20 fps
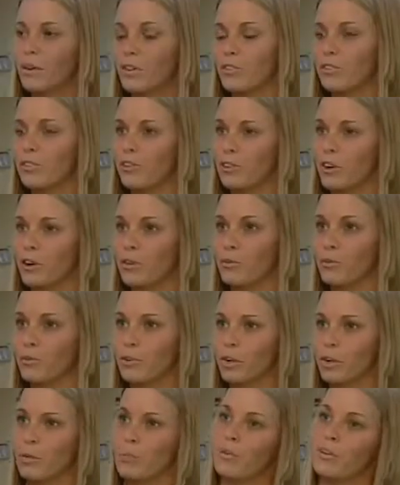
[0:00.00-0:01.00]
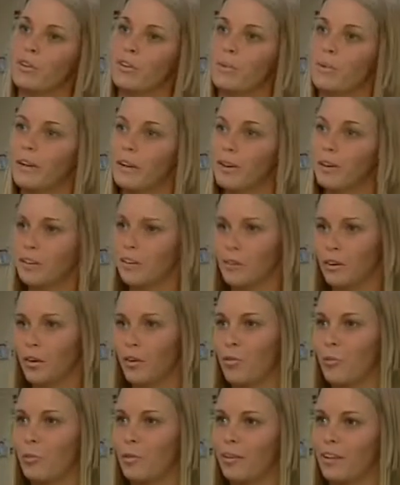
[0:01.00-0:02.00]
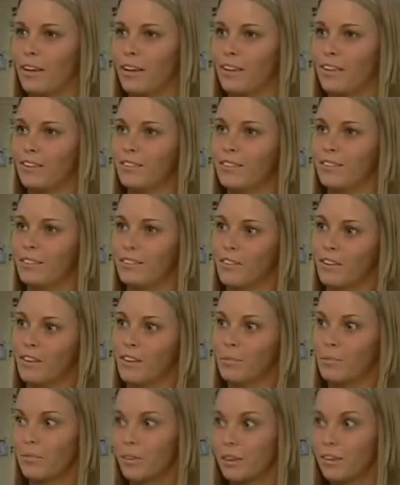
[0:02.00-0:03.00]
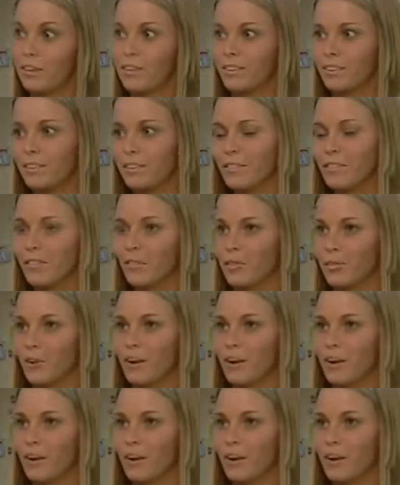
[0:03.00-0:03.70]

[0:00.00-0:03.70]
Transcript: it's your own room and you're making your own plans, you think, am I going to do this